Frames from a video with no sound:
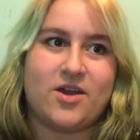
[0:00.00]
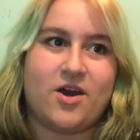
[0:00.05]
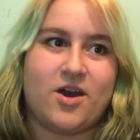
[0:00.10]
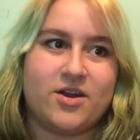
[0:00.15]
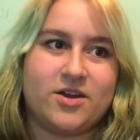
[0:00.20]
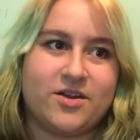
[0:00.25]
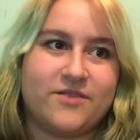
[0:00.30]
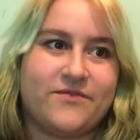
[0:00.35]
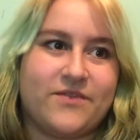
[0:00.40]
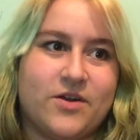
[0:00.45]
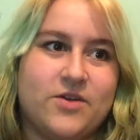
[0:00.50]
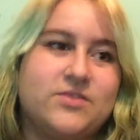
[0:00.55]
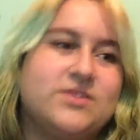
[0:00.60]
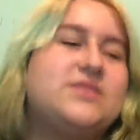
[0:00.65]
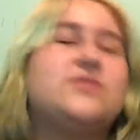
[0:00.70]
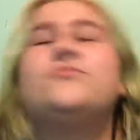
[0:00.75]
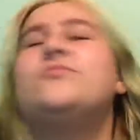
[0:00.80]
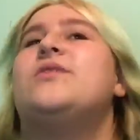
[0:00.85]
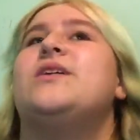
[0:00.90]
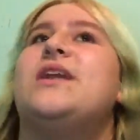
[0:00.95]
on our
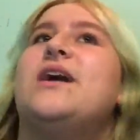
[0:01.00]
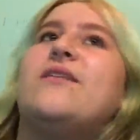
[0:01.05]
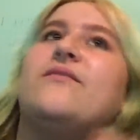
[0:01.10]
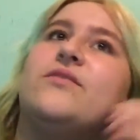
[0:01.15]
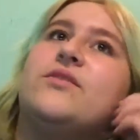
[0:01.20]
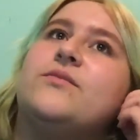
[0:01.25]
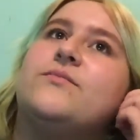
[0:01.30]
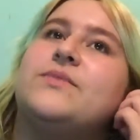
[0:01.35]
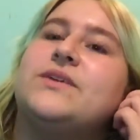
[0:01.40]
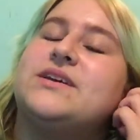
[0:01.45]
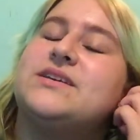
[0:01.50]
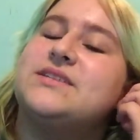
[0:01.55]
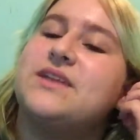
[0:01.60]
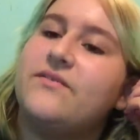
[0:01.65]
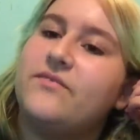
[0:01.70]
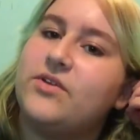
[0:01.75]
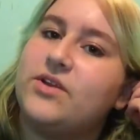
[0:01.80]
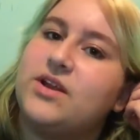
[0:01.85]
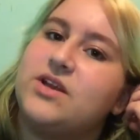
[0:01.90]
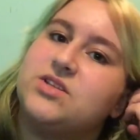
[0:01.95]
phones and whatever, because
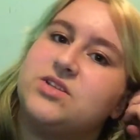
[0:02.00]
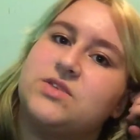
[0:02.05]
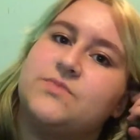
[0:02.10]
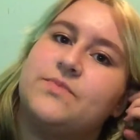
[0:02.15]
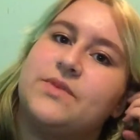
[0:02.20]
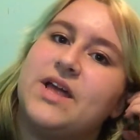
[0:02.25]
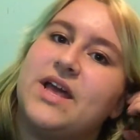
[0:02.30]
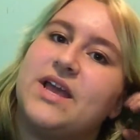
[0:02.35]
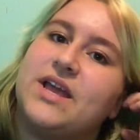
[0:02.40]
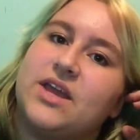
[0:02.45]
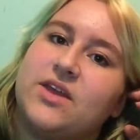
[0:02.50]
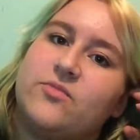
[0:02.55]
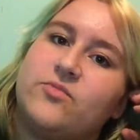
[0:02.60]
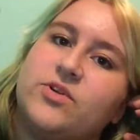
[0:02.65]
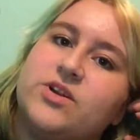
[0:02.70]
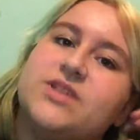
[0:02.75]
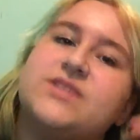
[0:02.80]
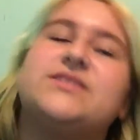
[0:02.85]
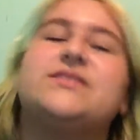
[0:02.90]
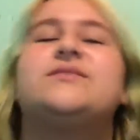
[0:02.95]
everyone else is playing and
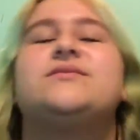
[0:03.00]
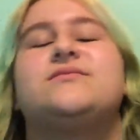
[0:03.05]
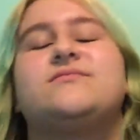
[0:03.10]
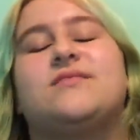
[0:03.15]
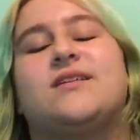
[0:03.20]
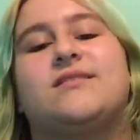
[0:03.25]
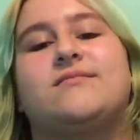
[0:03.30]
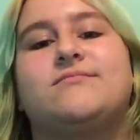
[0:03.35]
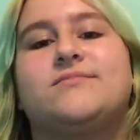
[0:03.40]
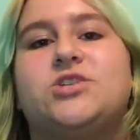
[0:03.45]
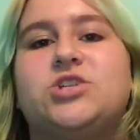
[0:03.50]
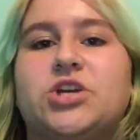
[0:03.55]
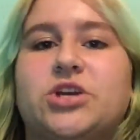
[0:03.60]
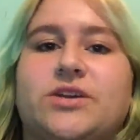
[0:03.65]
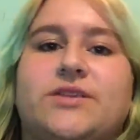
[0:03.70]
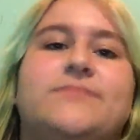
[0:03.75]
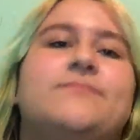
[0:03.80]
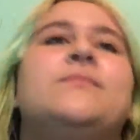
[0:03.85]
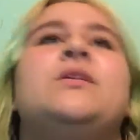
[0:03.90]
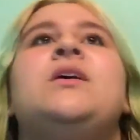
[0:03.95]
we're just, like,
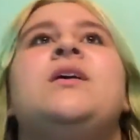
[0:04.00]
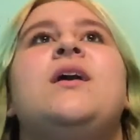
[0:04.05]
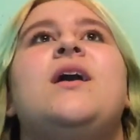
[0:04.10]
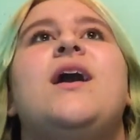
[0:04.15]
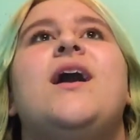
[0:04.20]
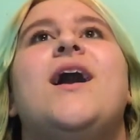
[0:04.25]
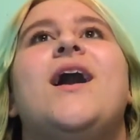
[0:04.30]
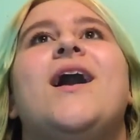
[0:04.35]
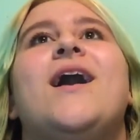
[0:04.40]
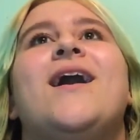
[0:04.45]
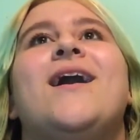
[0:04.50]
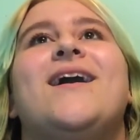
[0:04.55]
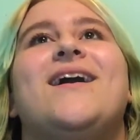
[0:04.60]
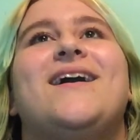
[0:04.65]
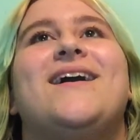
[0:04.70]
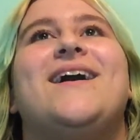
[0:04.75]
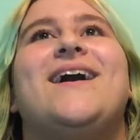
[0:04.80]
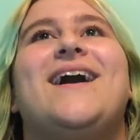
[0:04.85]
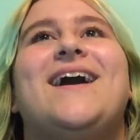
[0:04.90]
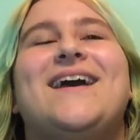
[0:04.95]
chilling.
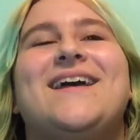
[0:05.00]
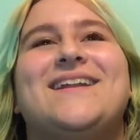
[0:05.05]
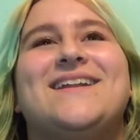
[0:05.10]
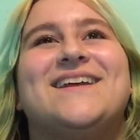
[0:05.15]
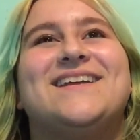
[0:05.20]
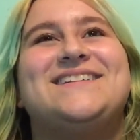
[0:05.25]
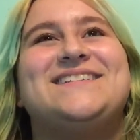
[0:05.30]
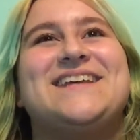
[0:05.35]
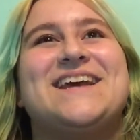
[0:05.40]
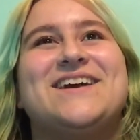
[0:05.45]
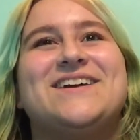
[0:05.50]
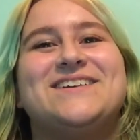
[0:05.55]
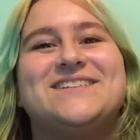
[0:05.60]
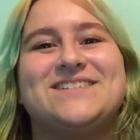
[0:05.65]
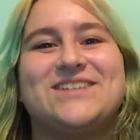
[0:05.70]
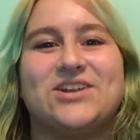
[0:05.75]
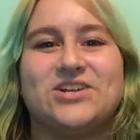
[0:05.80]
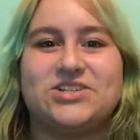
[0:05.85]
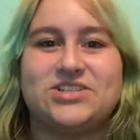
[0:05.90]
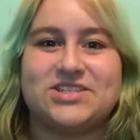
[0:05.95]
And Tara
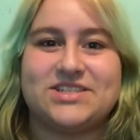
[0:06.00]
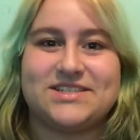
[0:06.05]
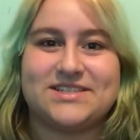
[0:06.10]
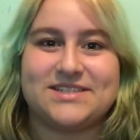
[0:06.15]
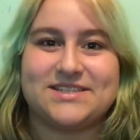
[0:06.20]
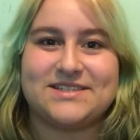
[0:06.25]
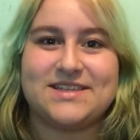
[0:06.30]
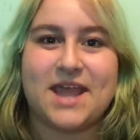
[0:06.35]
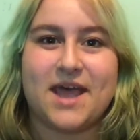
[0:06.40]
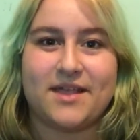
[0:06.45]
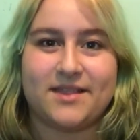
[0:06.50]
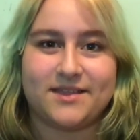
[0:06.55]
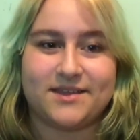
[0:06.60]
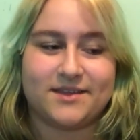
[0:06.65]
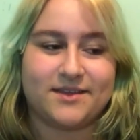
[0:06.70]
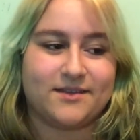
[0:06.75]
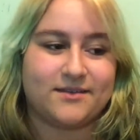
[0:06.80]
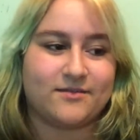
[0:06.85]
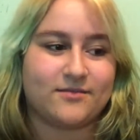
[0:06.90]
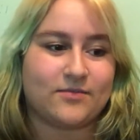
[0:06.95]
starts
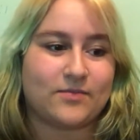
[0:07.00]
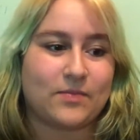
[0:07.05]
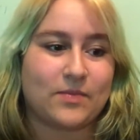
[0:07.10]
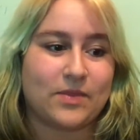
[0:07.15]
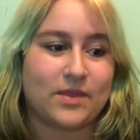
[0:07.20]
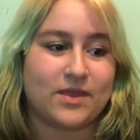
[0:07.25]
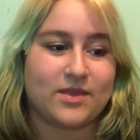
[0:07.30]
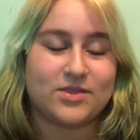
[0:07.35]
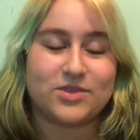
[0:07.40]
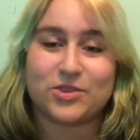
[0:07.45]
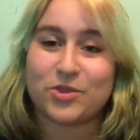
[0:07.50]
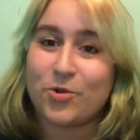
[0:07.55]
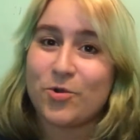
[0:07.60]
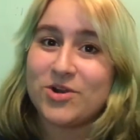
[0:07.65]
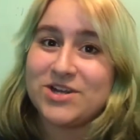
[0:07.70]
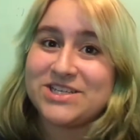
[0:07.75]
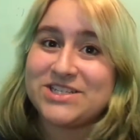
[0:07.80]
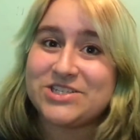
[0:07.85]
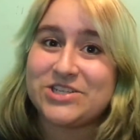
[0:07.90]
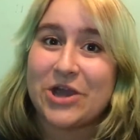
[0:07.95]
telling
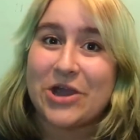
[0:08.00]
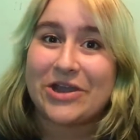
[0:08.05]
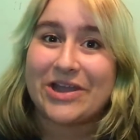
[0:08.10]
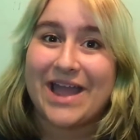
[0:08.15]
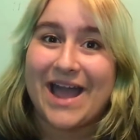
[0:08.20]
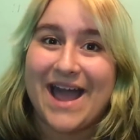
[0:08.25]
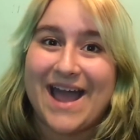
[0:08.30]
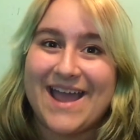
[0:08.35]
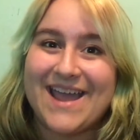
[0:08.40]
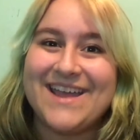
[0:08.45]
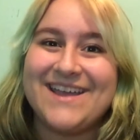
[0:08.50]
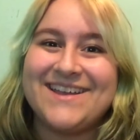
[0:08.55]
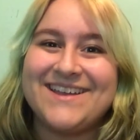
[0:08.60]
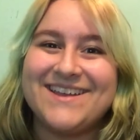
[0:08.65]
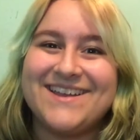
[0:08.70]
Cornstalk Guy